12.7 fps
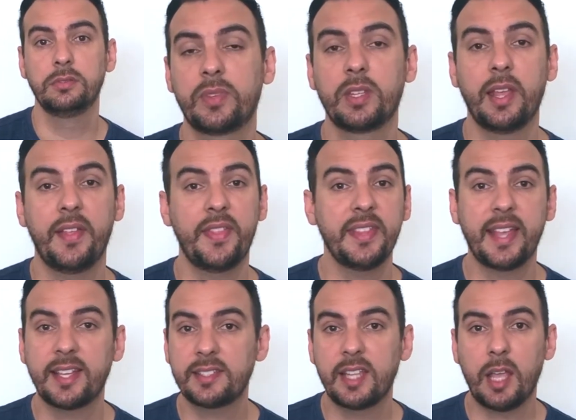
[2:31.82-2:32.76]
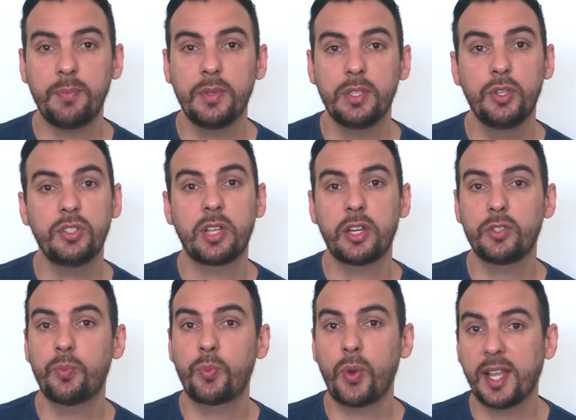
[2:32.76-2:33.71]
And the next step, you start to
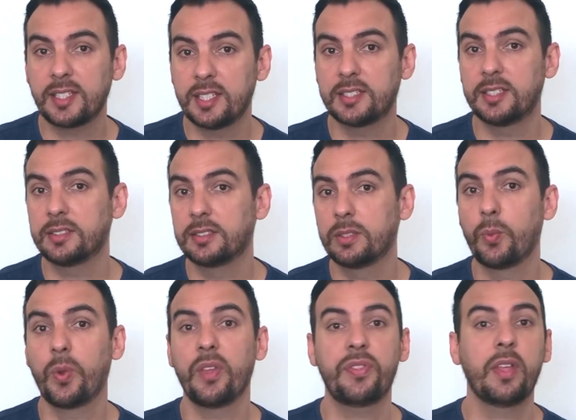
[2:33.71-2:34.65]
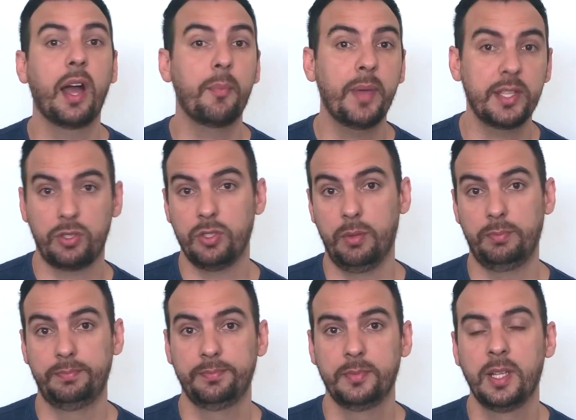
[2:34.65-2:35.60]
practice it with a metronome.
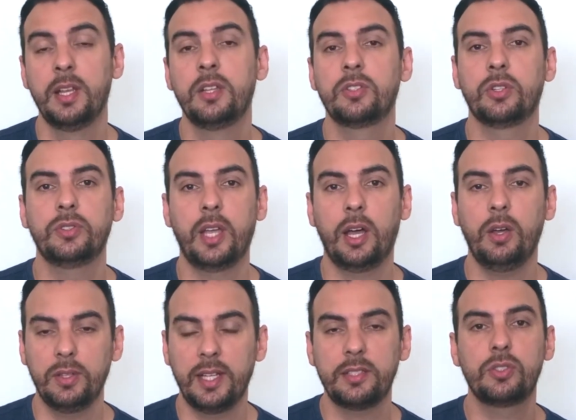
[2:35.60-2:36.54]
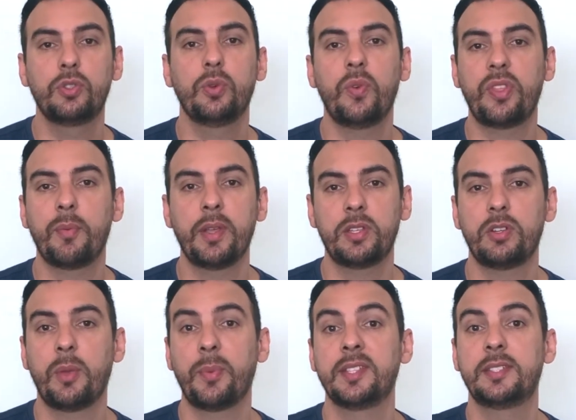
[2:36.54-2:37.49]
So now let's do with a
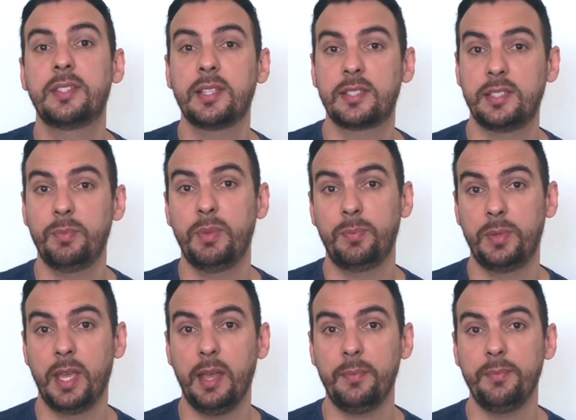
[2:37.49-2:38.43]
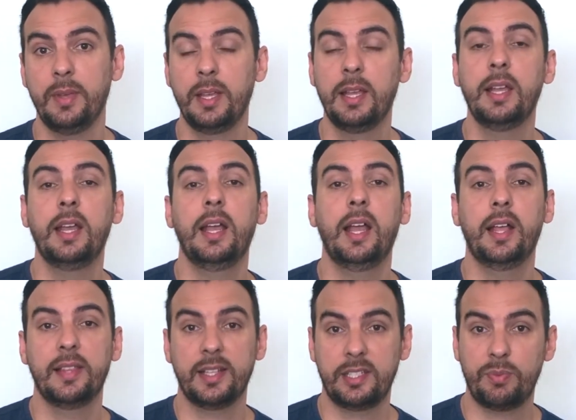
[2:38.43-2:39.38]
metronome in 60 BPM, and
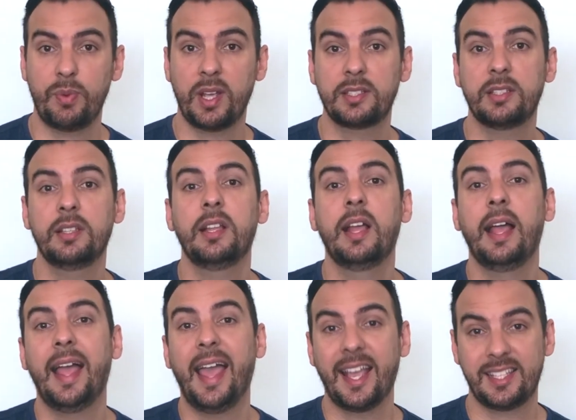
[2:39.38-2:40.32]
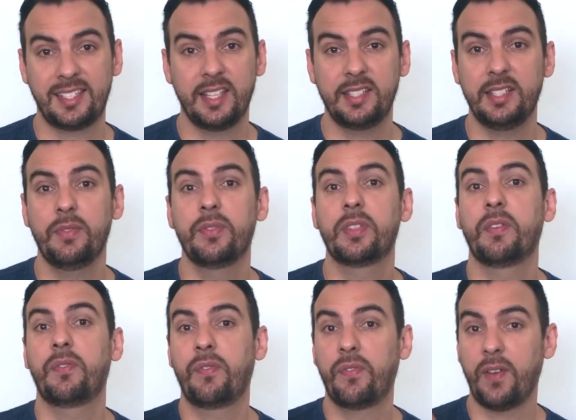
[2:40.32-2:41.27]
let's practice accenting the
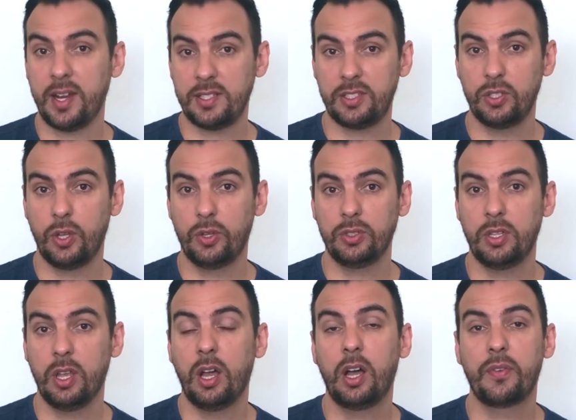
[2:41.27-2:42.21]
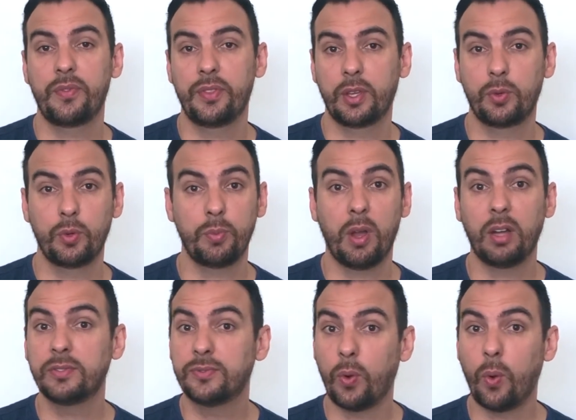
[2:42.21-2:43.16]
first note of the group of
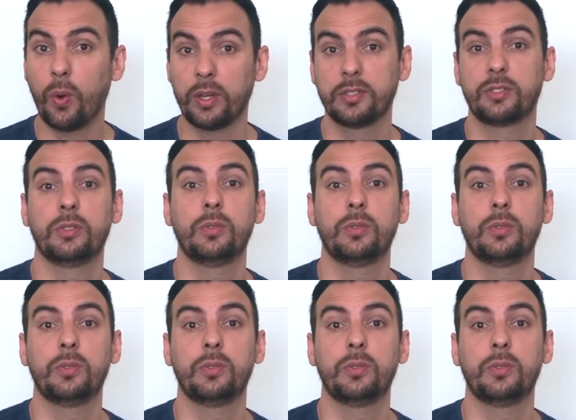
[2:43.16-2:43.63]
4. So